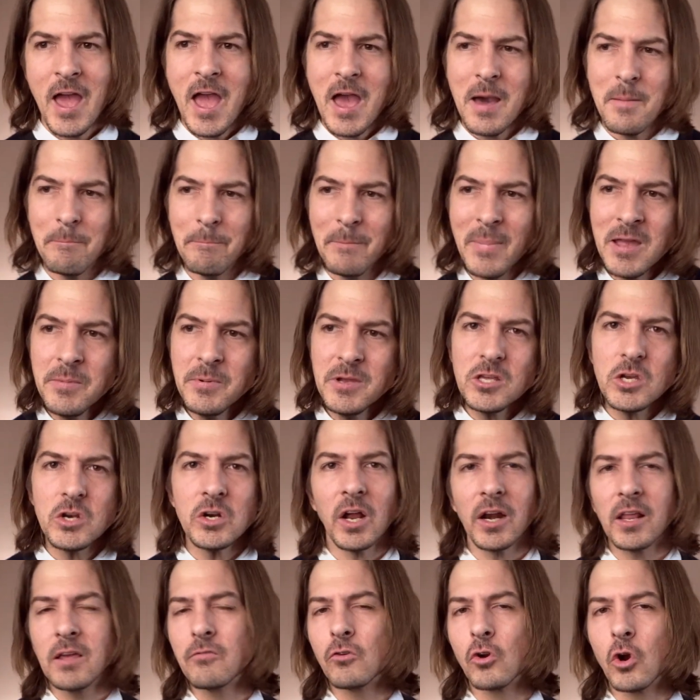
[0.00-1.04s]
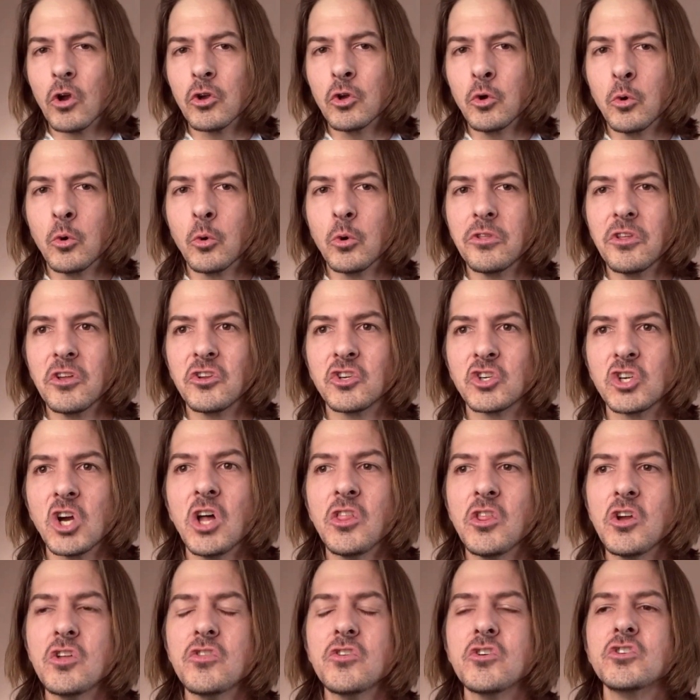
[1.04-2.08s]
And maybe they're not even arguing with each
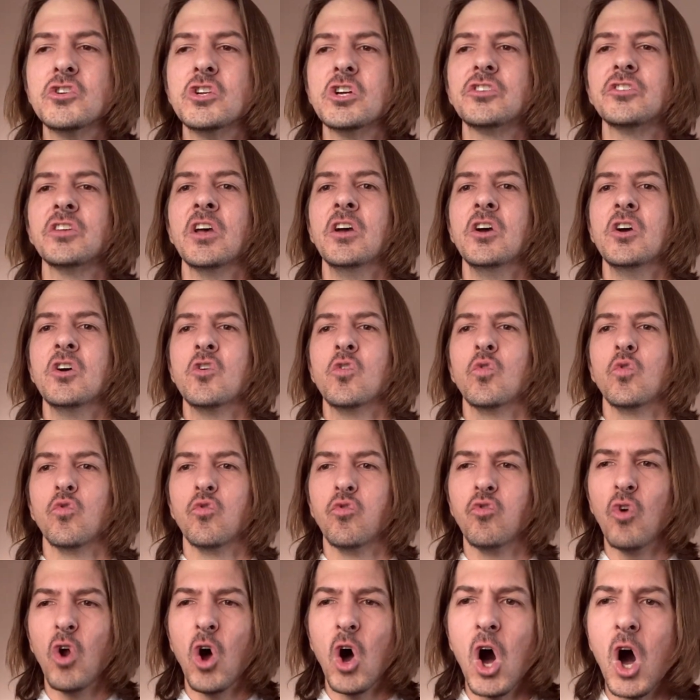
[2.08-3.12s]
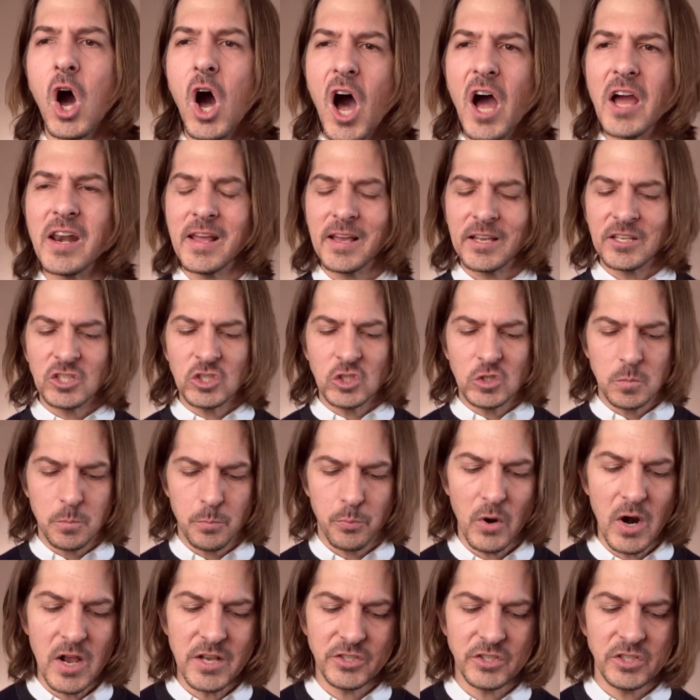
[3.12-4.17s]
other, they're just raw and
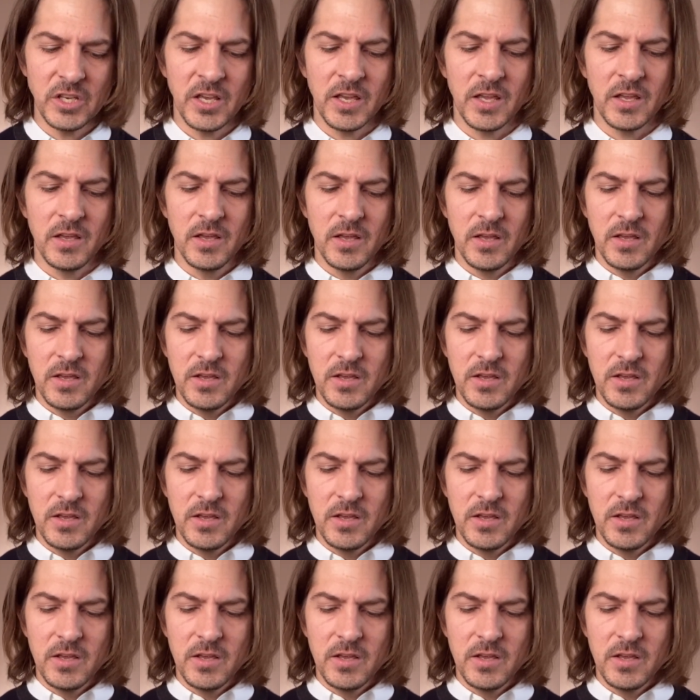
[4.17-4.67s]
expressing